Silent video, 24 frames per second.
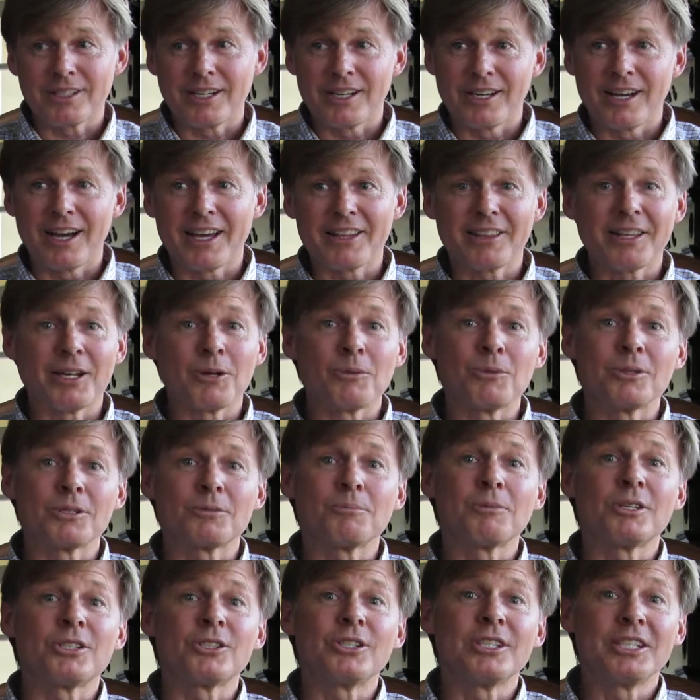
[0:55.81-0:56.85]
I thought it was
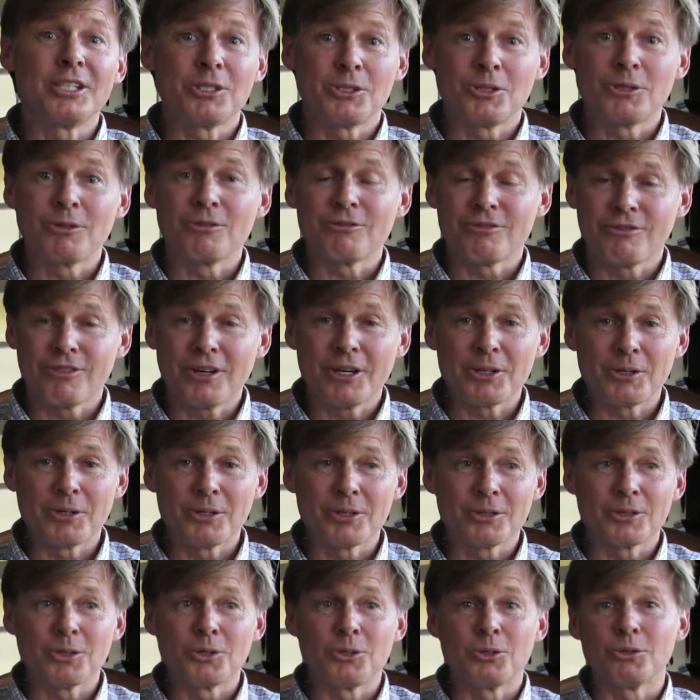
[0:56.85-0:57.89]
much easier and
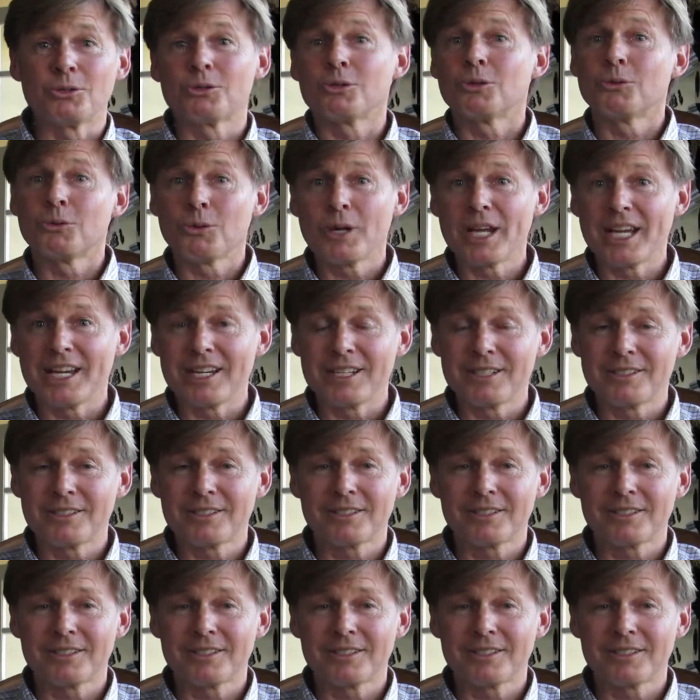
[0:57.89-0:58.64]
funner to do charades.